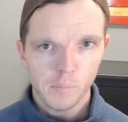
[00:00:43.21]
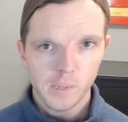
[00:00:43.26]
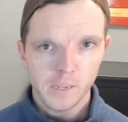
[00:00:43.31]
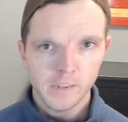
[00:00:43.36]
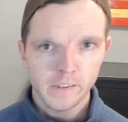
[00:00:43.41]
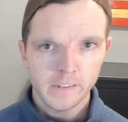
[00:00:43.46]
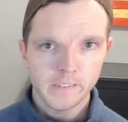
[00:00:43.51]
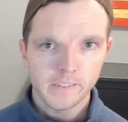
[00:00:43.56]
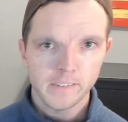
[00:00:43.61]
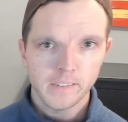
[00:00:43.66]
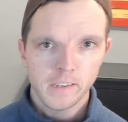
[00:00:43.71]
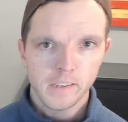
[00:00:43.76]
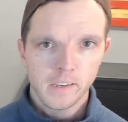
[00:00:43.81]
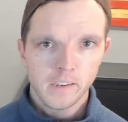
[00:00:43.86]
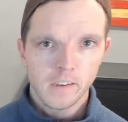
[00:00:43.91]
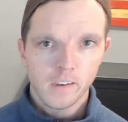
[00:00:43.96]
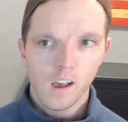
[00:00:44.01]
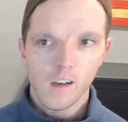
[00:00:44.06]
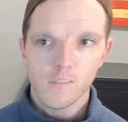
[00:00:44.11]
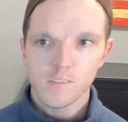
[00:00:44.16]

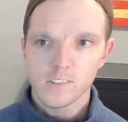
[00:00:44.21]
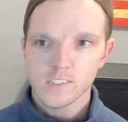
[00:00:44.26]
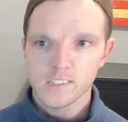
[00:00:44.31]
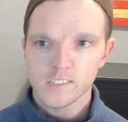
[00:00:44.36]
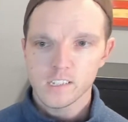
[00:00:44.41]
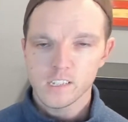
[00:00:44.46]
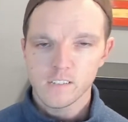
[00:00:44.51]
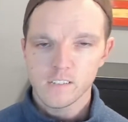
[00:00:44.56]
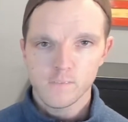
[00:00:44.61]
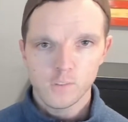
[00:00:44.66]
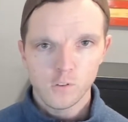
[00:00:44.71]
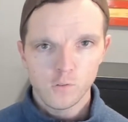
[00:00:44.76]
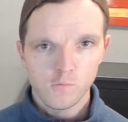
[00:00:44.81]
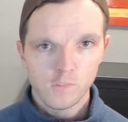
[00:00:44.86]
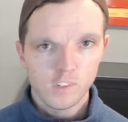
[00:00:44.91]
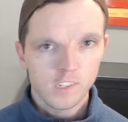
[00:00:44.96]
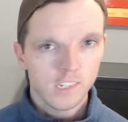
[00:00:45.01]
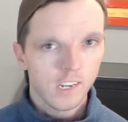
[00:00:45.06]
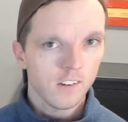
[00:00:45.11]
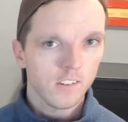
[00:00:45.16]
Because obviously, if you
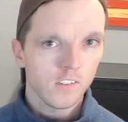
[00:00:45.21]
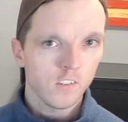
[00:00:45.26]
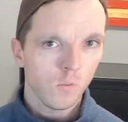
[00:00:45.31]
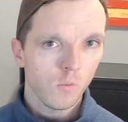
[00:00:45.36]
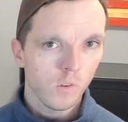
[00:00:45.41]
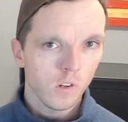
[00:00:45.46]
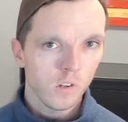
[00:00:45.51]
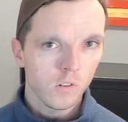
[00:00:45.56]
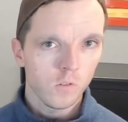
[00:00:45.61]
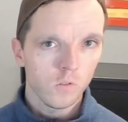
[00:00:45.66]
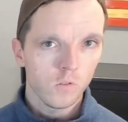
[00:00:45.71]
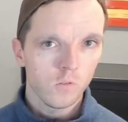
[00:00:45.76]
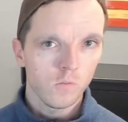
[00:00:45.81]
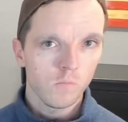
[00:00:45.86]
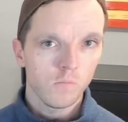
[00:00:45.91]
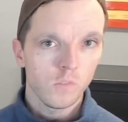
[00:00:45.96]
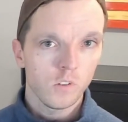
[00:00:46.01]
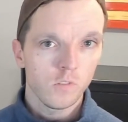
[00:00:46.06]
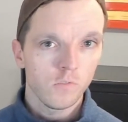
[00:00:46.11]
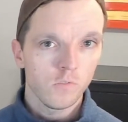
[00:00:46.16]
reach out to someone who
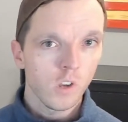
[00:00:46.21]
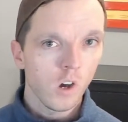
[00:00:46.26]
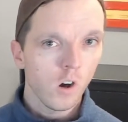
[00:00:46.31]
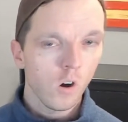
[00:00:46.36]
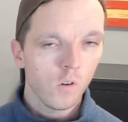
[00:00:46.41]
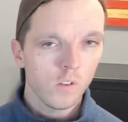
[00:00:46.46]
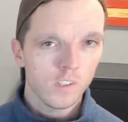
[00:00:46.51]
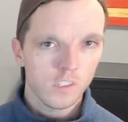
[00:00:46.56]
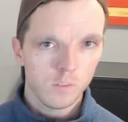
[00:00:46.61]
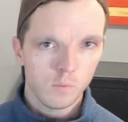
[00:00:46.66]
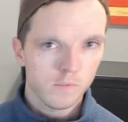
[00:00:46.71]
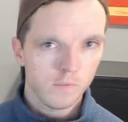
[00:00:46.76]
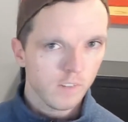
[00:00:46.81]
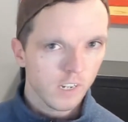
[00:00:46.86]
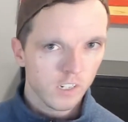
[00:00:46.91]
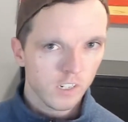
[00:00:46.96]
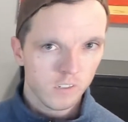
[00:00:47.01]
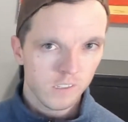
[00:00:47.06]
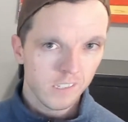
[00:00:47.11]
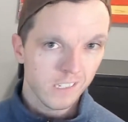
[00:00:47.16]
you know that's
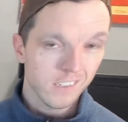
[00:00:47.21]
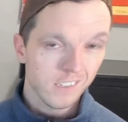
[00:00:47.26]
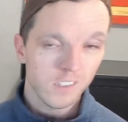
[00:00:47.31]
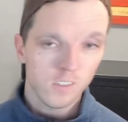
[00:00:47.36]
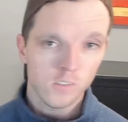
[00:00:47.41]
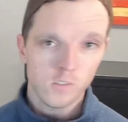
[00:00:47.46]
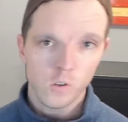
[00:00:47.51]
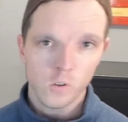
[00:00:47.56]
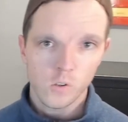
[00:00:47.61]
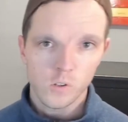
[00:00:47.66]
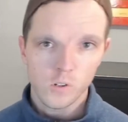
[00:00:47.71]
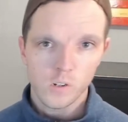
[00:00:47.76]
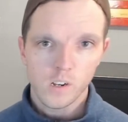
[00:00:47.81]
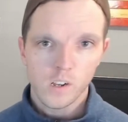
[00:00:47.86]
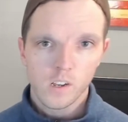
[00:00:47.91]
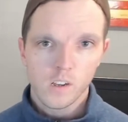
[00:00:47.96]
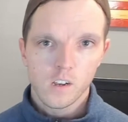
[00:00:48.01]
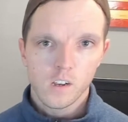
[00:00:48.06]
professional and they sell solar,